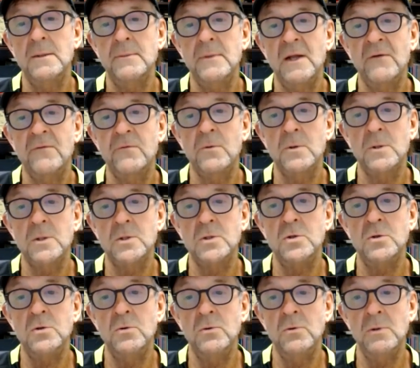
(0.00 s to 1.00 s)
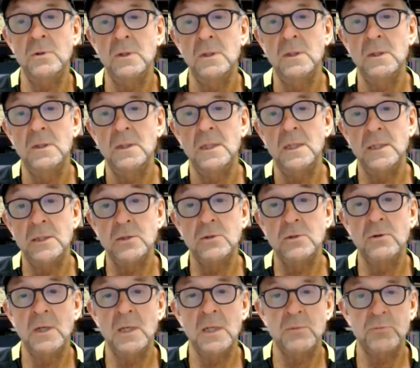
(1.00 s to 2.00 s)
efforts to
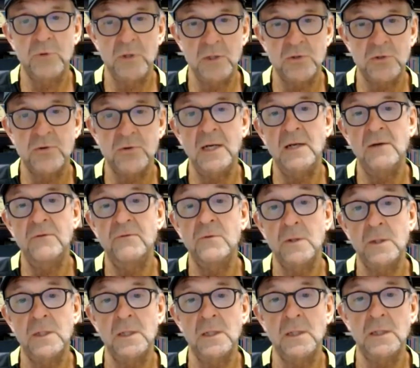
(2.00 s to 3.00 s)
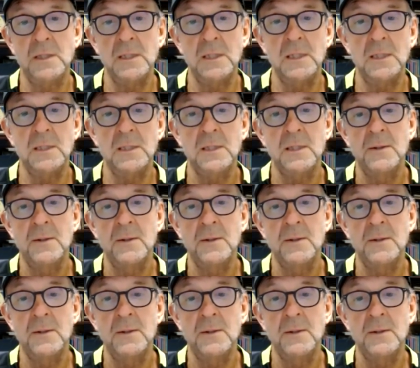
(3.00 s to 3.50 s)
integrate spring training facilities.